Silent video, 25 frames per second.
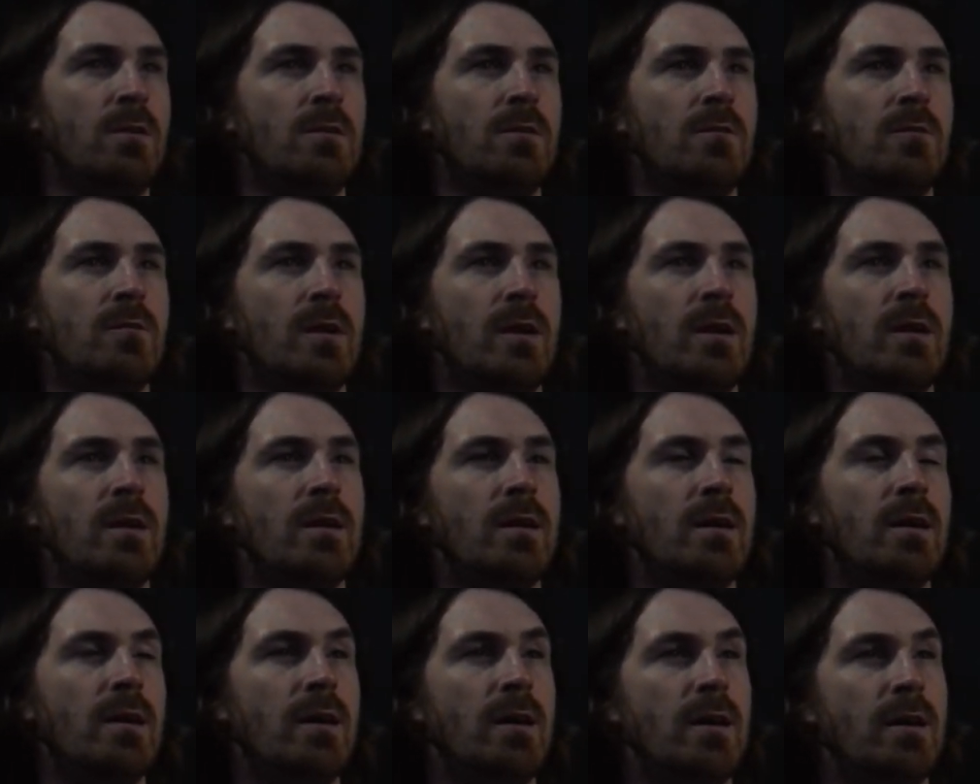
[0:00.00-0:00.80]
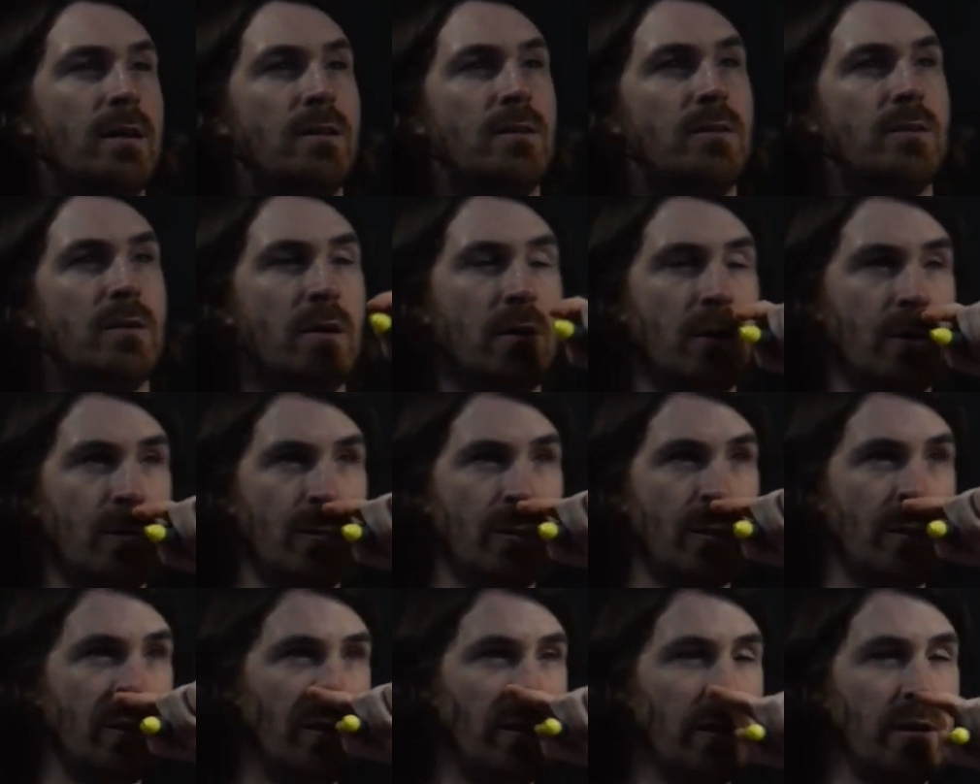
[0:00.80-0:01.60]
okay, and
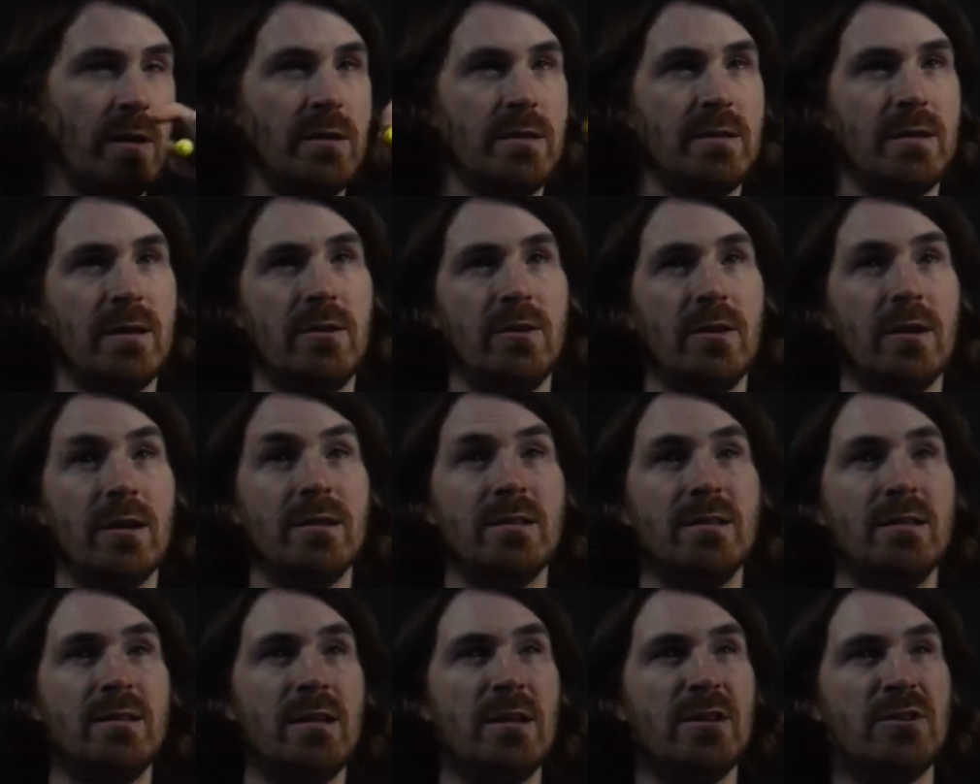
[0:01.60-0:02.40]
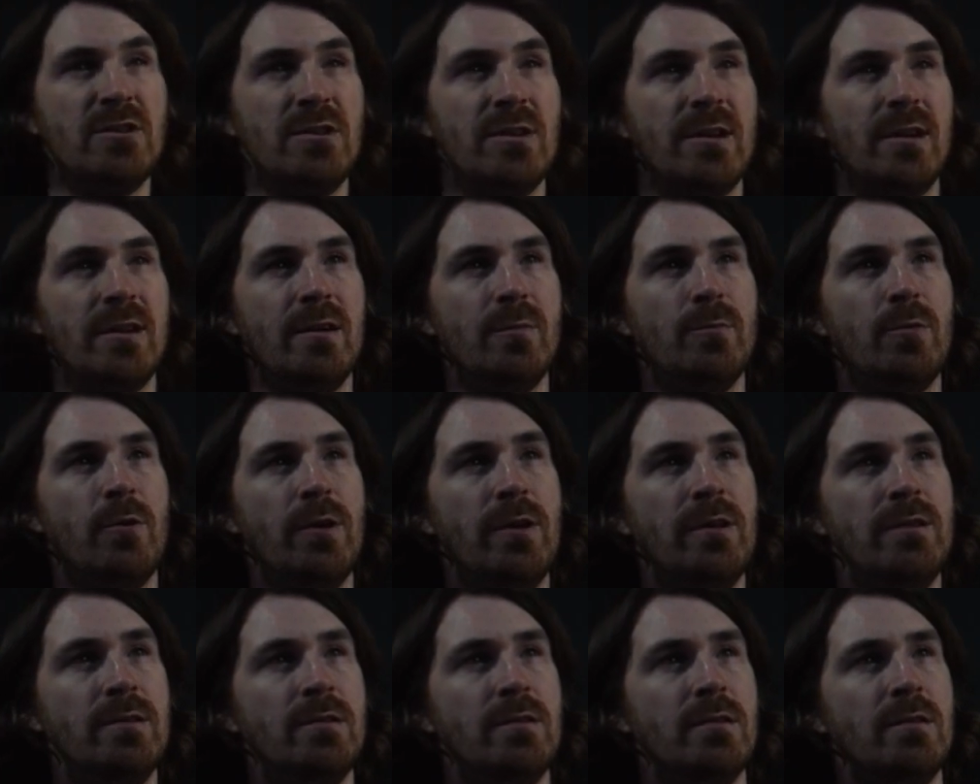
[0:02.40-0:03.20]
we're going to consider a stationary
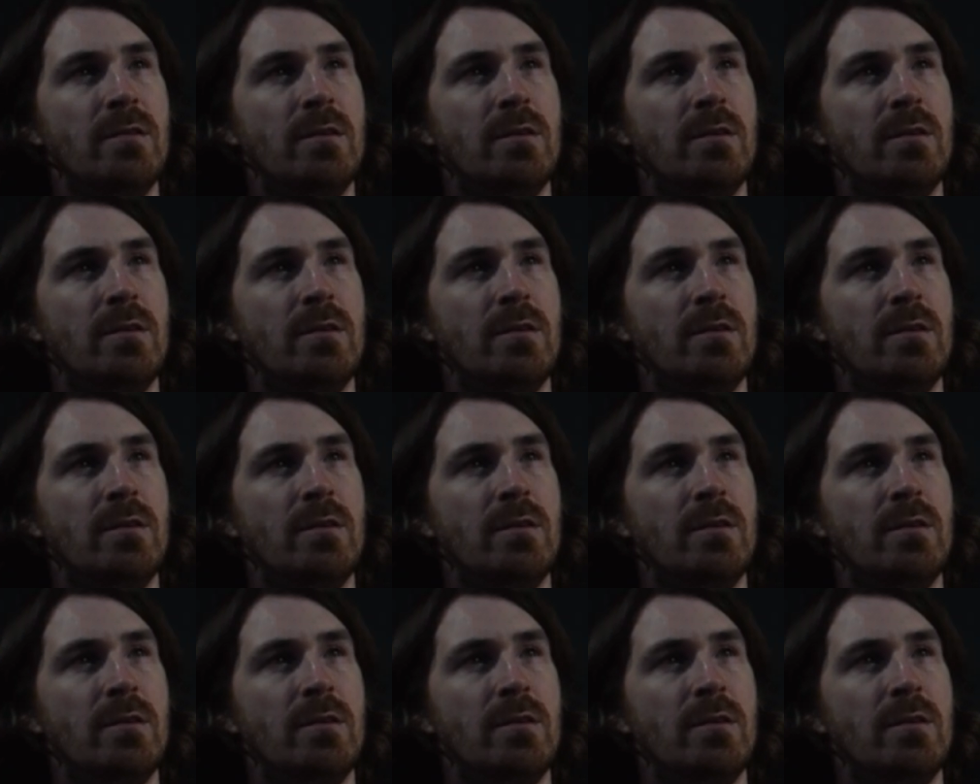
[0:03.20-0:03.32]
point.